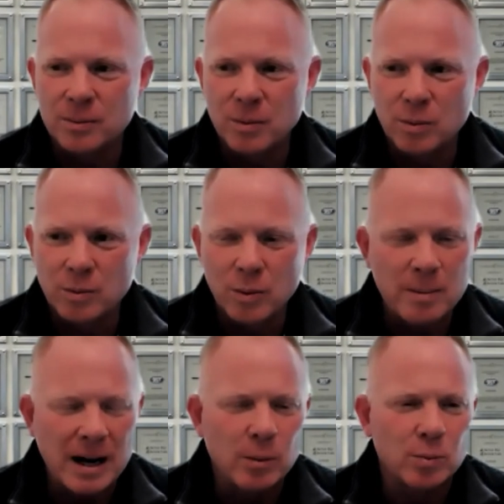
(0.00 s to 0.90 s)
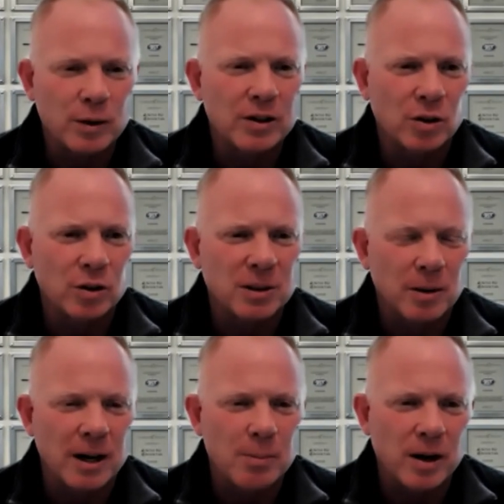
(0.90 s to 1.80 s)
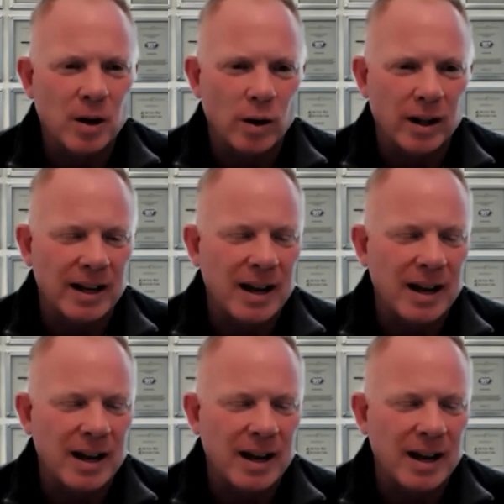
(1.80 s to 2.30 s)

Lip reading: we may return some money pretty quickly,